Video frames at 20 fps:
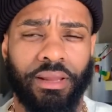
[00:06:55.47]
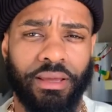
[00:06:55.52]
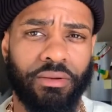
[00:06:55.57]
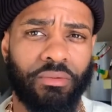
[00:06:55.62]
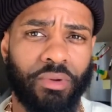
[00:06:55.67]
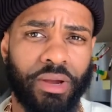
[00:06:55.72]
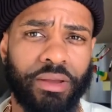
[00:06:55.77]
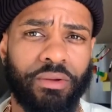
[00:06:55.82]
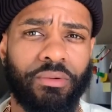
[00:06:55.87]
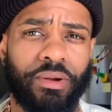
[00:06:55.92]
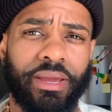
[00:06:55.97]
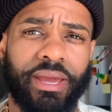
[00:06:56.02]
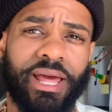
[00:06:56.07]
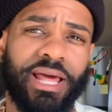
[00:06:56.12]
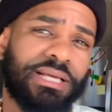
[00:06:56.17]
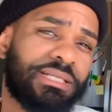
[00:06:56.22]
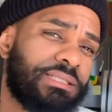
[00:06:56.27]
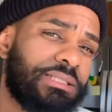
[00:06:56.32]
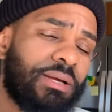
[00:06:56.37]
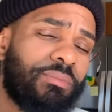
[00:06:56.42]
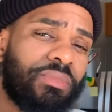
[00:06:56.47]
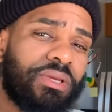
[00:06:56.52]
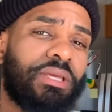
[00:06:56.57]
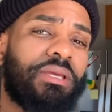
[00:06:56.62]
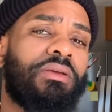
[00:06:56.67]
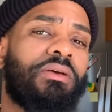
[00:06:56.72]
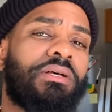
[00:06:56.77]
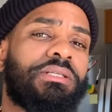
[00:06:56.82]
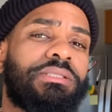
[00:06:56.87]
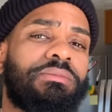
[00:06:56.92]
white. Actually, I'm gonna give
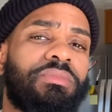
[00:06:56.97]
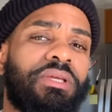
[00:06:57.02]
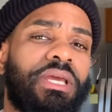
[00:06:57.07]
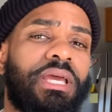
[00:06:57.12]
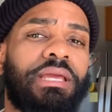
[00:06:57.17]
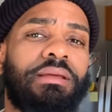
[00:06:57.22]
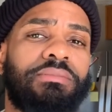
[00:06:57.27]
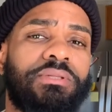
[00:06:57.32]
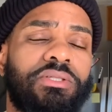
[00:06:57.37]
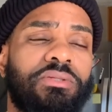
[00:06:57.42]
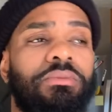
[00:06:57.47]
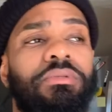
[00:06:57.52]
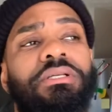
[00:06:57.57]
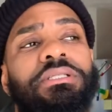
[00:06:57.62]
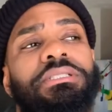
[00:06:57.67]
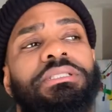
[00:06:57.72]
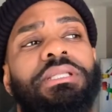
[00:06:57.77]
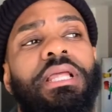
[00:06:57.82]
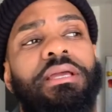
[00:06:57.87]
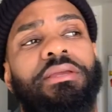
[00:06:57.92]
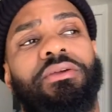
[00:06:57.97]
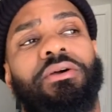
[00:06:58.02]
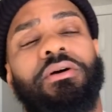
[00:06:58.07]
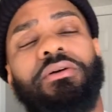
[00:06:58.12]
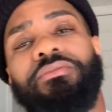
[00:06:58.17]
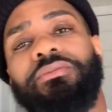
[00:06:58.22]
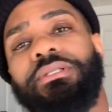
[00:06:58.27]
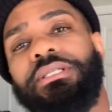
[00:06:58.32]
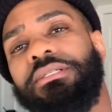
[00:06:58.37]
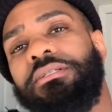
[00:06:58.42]
y'all some game too, cause it's like y'all
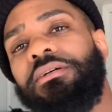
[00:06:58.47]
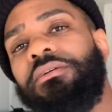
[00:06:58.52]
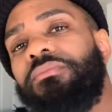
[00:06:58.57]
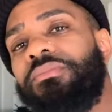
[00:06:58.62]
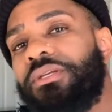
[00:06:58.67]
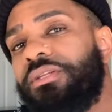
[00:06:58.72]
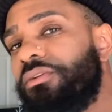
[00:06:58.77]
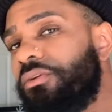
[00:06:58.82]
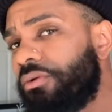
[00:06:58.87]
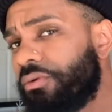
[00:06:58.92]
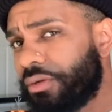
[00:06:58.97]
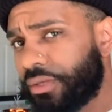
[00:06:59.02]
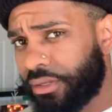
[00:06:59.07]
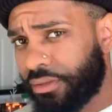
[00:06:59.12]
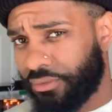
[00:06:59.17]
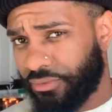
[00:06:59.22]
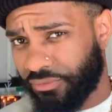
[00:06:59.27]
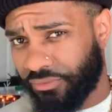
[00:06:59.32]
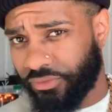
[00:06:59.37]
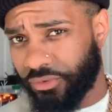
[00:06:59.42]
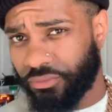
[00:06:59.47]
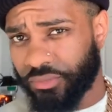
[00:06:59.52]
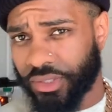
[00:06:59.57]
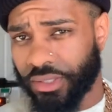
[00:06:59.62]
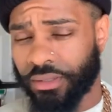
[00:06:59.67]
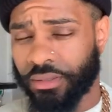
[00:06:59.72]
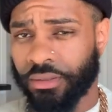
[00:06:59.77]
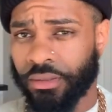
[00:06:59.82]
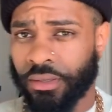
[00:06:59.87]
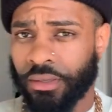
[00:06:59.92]
really don't be knowing, you feel
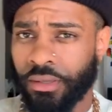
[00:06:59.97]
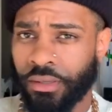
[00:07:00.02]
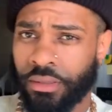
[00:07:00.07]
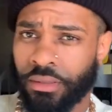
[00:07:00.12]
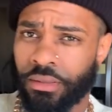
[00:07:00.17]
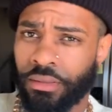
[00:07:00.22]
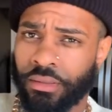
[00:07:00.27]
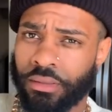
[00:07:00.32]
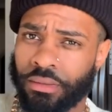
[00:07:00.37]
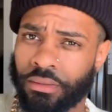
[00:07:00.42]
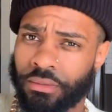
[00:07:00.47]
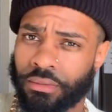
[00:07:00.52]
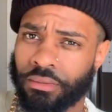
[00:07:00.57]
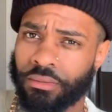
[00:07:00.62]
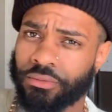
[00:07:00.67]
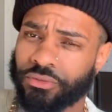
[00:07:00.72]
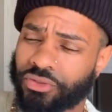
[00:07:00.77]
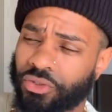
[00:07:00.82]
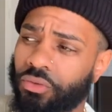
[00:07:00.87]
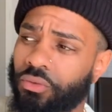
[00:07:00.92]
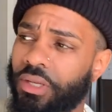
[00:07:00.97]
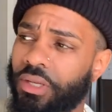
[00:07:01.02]
me? So